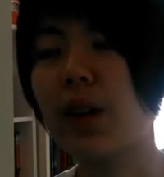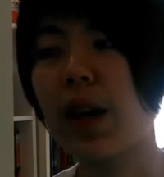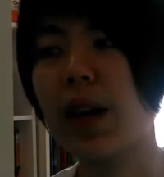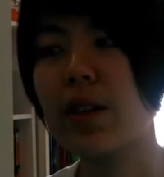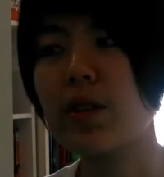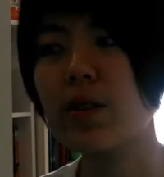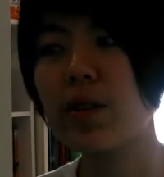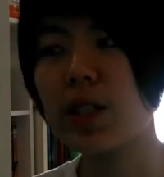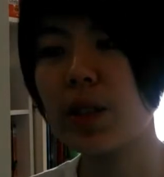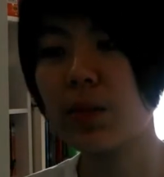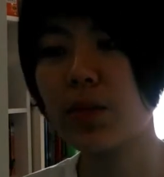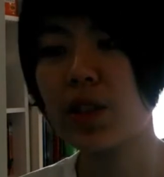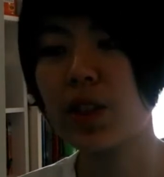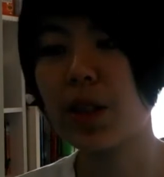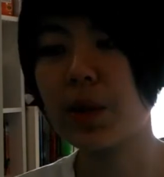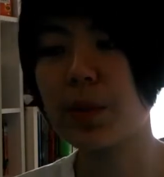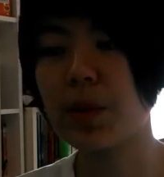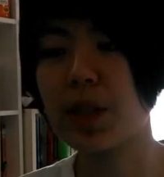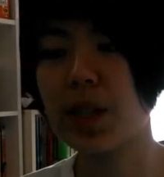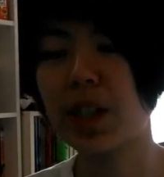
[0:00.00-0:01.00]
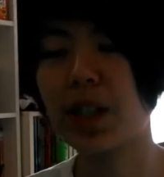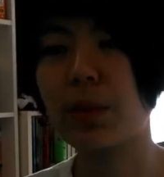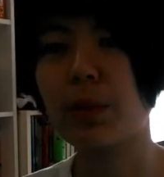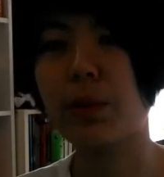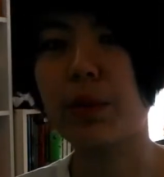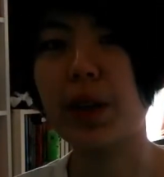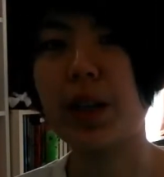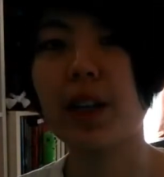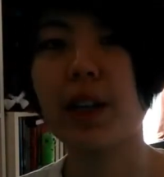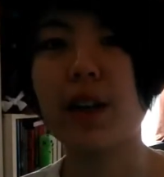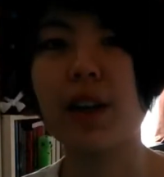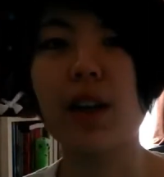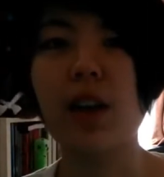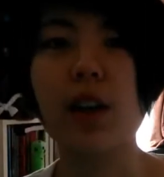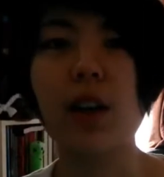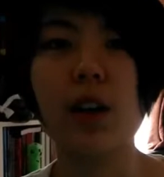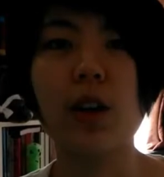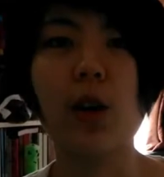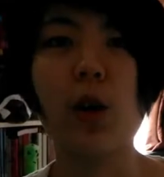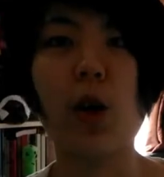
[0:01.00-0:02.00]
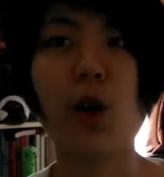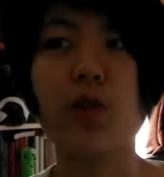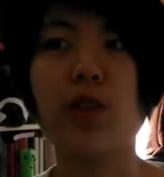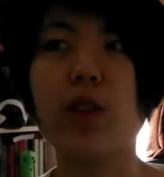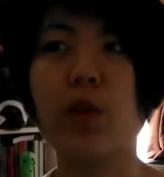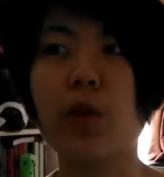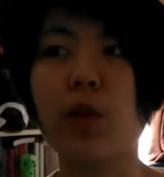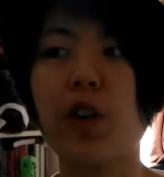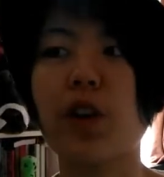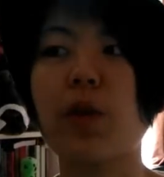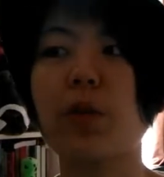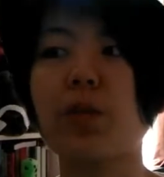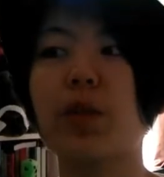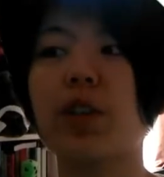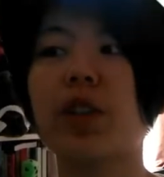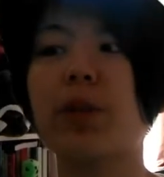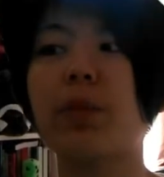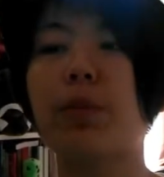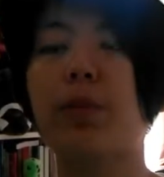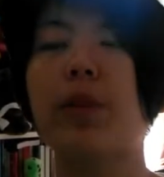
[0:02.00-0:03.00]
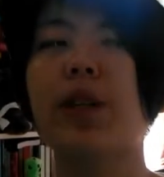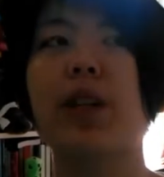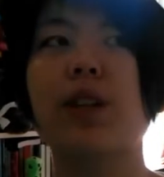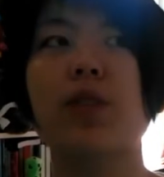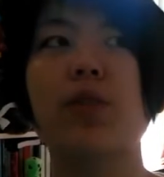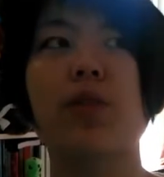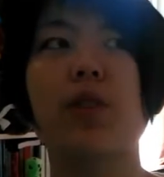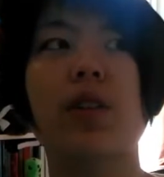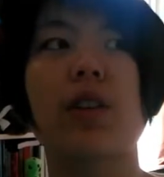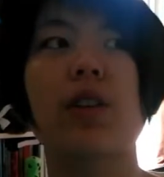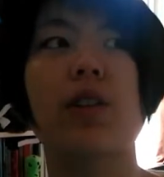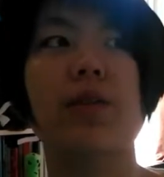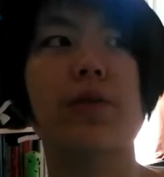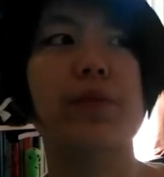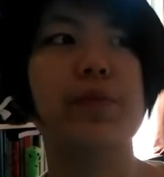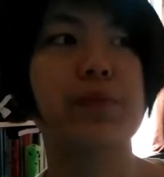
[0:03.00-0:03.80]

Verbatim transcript: I know sometimes like the big overwhelm or the big sort of